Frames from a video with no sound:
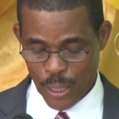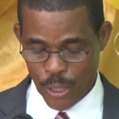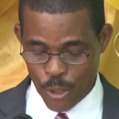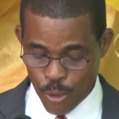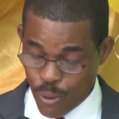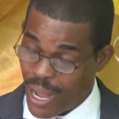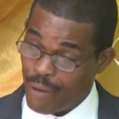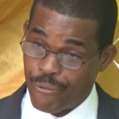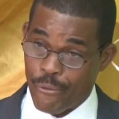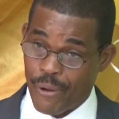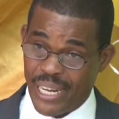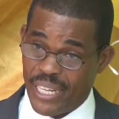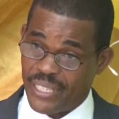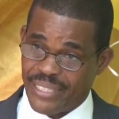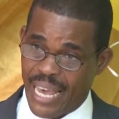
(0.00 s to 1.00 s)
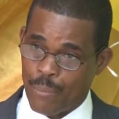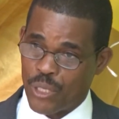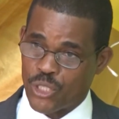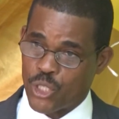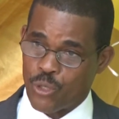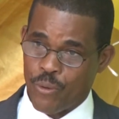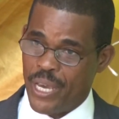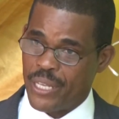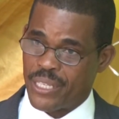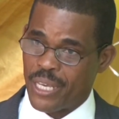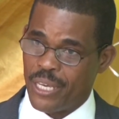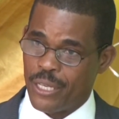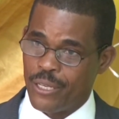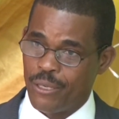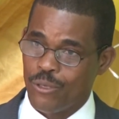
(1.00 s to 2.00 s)
You have really
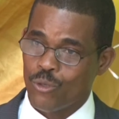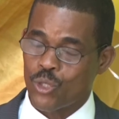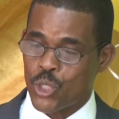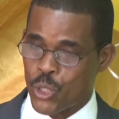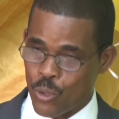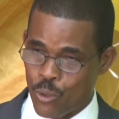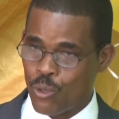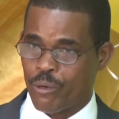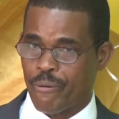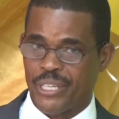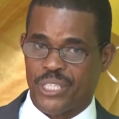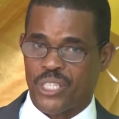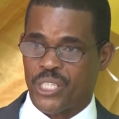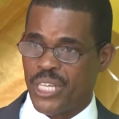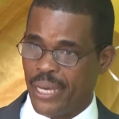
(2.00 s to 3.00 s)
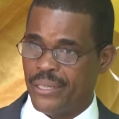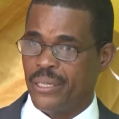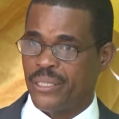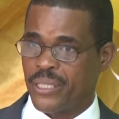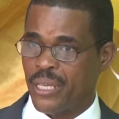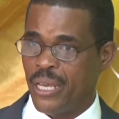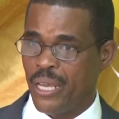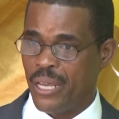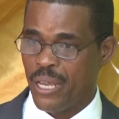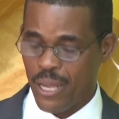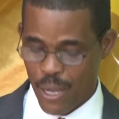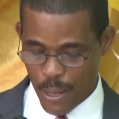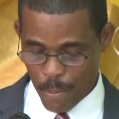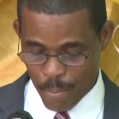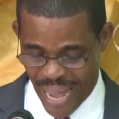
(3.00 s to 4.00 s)
demonstrated true Christianity
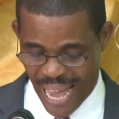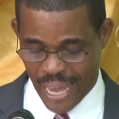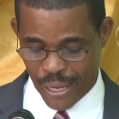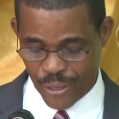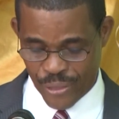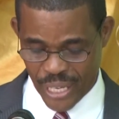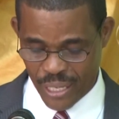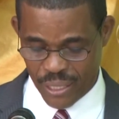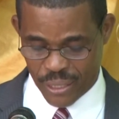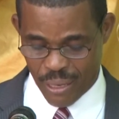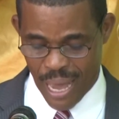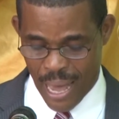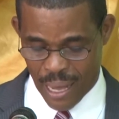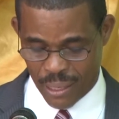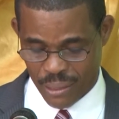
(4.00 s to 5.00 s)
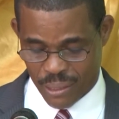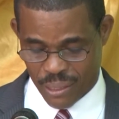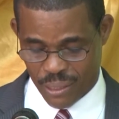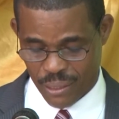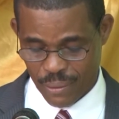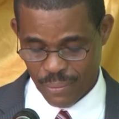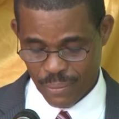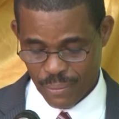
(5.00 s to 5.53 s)
by these acts.